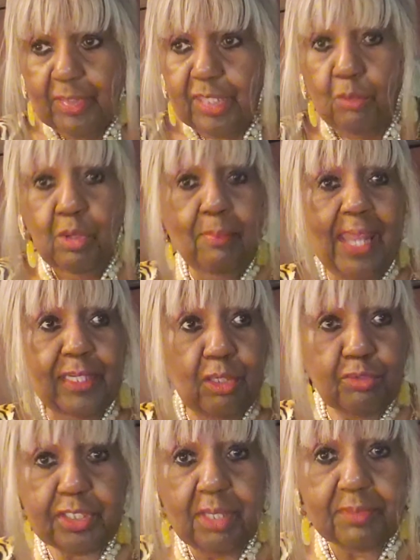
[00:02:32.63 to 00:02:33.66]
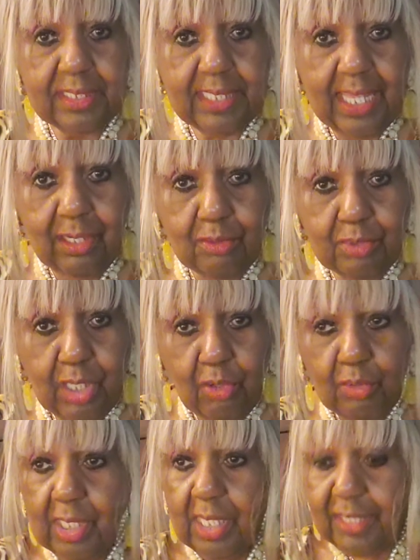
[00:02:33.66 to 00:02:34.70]
That we might know something they don't
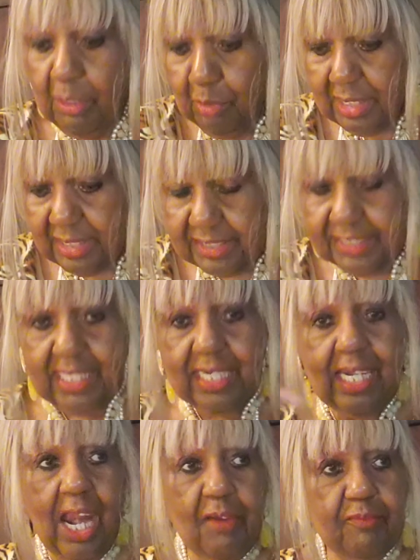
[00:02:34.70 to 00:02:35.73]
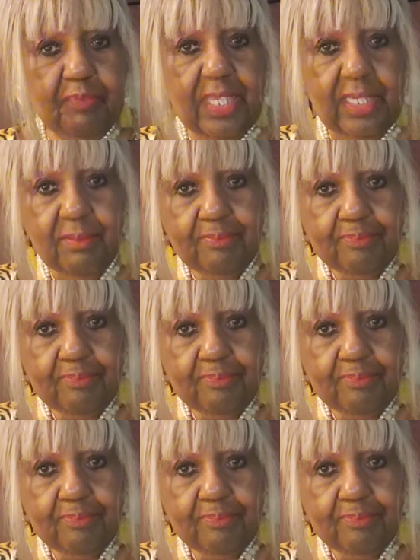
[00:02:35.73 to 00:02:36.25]
know. They want to sit at our feet.